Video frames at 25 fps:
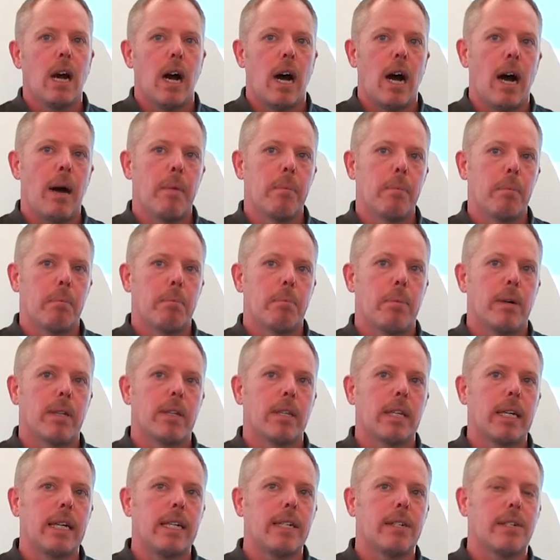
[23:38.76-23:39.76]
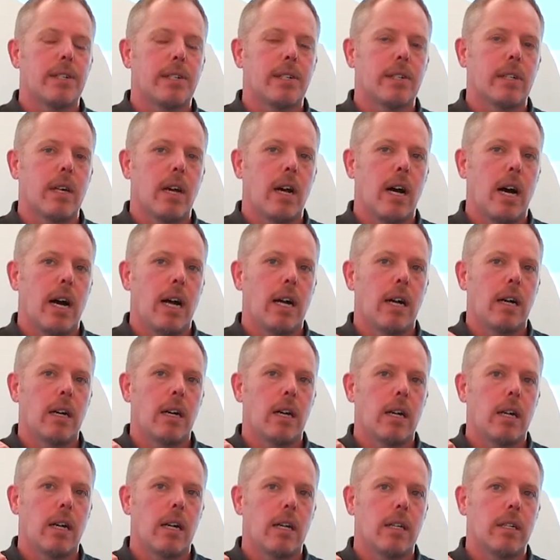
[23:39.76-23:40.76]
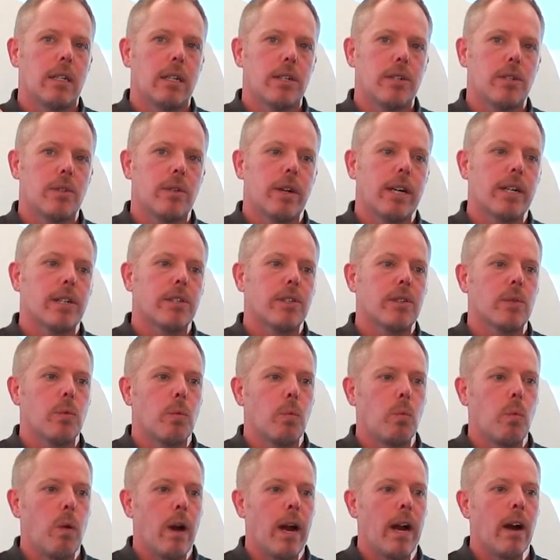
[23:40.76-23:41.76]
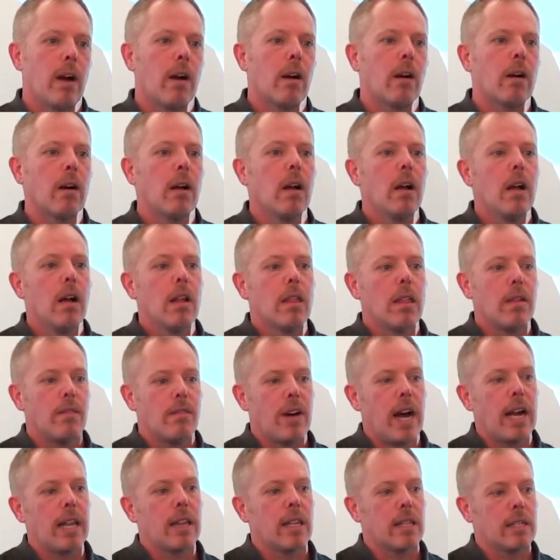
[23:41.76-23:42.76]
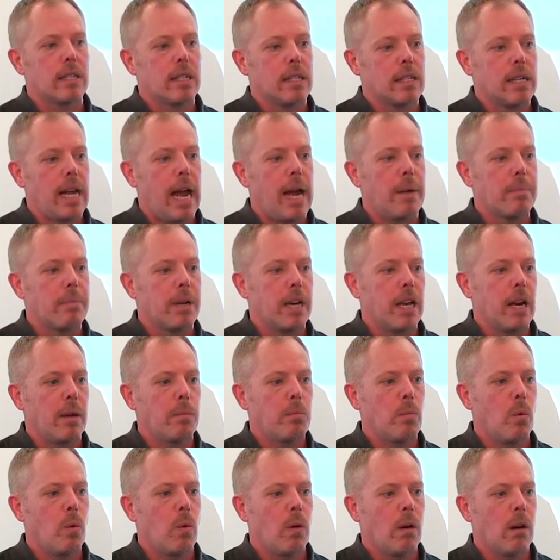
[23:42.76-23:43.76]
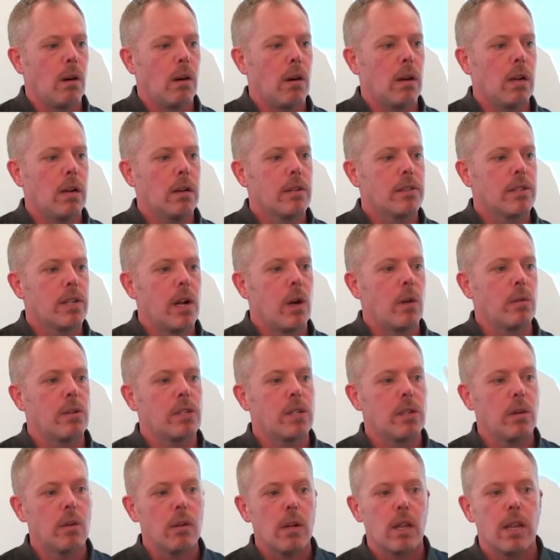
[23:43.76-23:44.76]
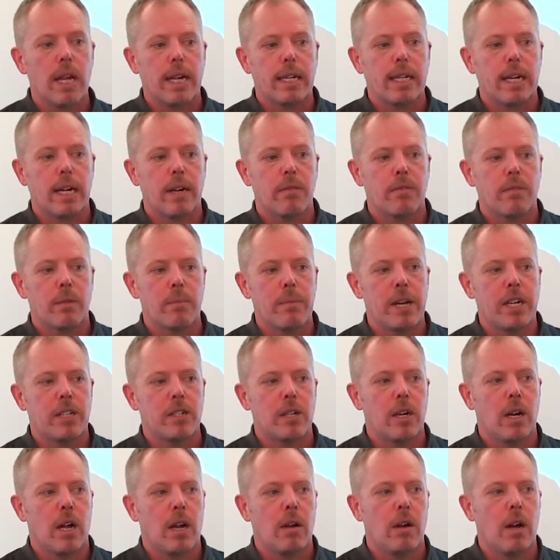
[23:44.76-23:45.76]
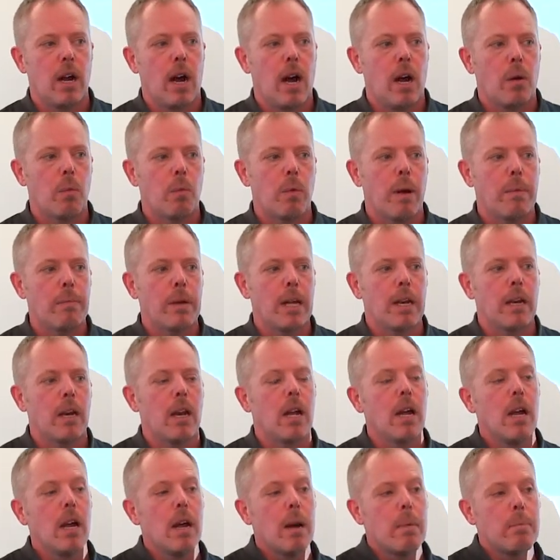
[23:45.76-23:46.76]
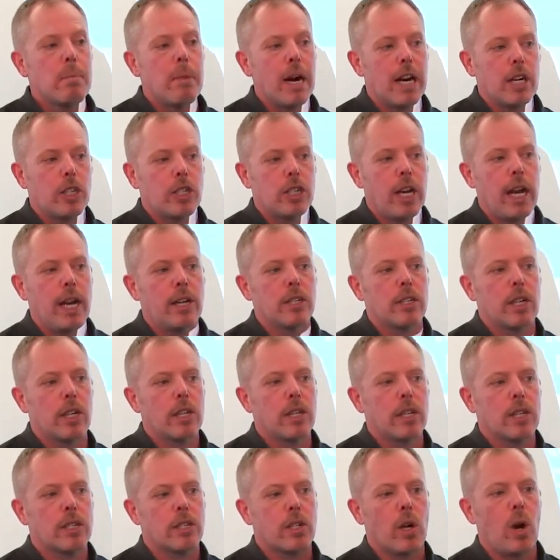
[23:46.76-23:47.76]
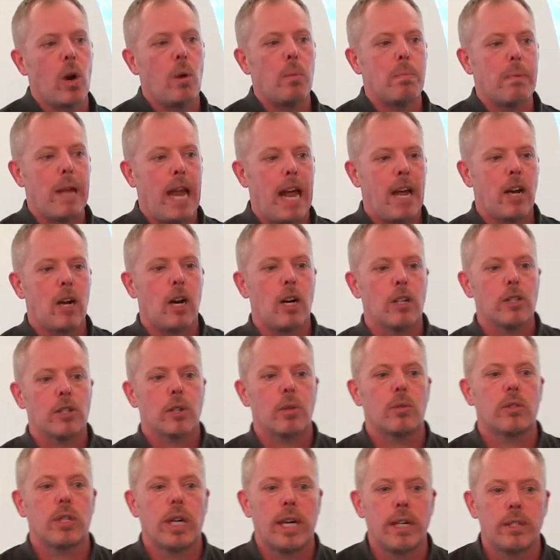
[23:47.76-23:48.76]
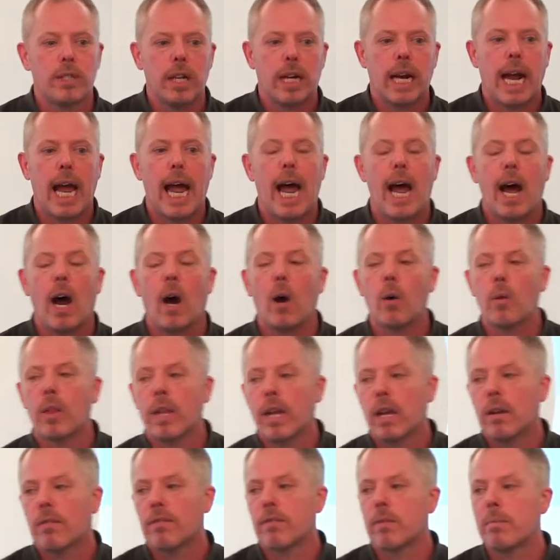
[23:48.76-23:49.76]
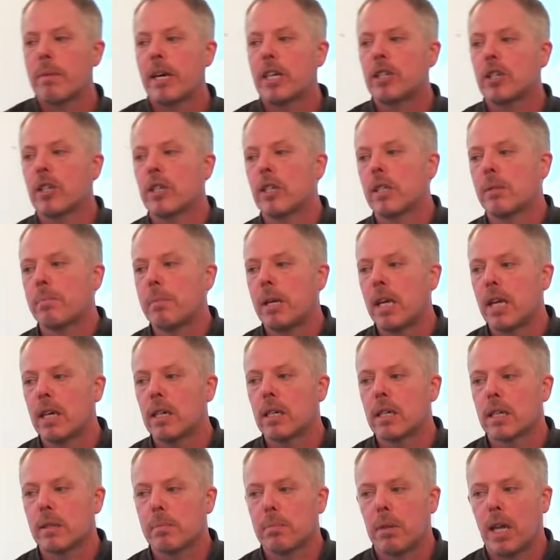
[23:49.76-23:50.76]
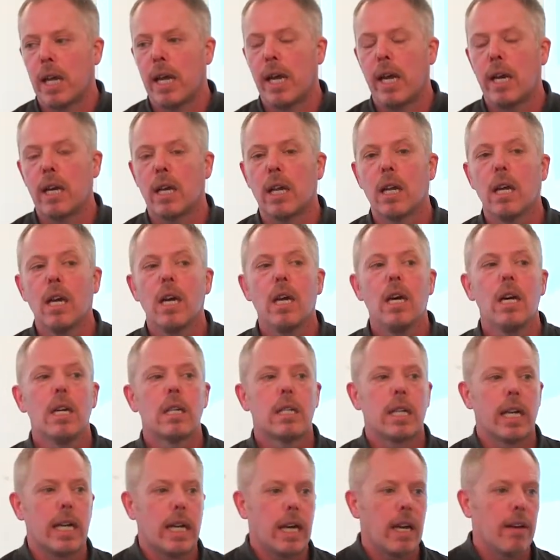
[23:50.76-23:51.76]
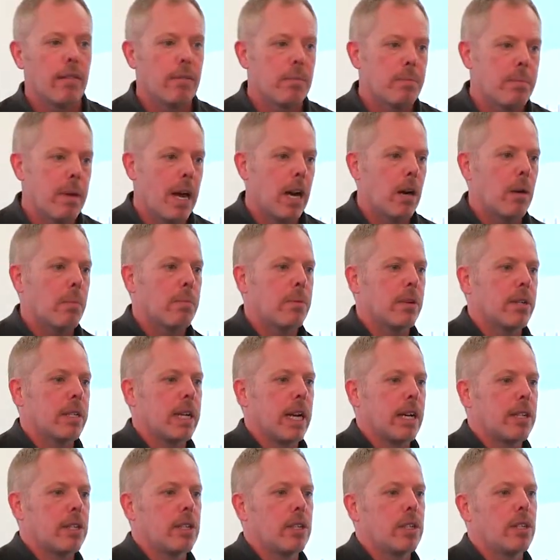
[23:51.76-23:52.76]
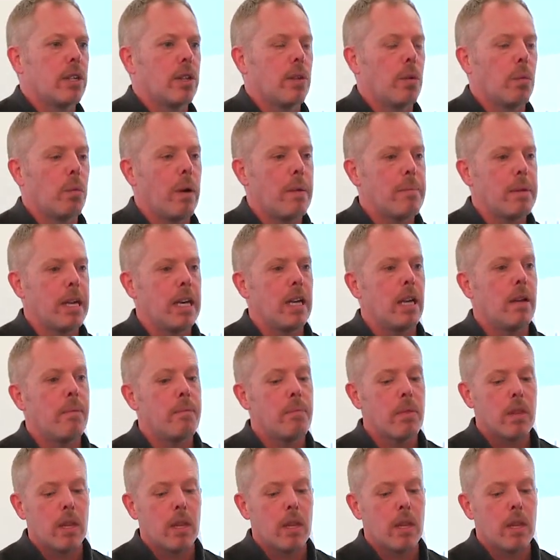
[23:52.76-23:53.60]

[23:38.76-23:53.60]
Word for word: um, police uh, districts where the violence is happening more. So still collecting information on, on women, but changing the scope and also changing how the information is being displayed to give better protection to the women.